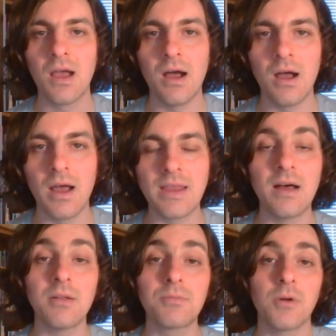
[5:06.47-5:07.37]
And
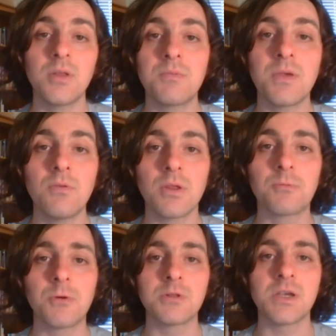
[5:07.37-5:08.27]
that'll probably be what the
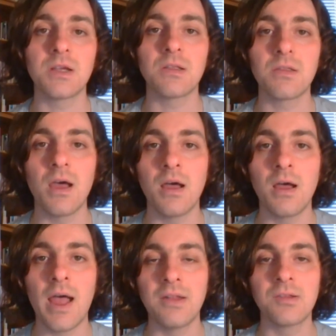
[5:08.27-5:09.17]
project
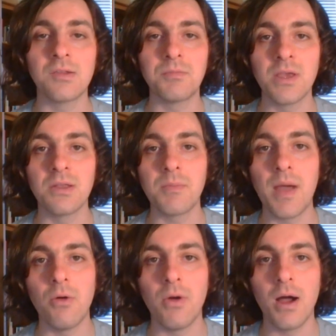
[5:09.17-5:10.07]
ends up being
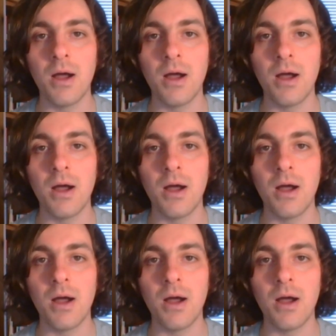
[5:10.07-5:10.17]
about.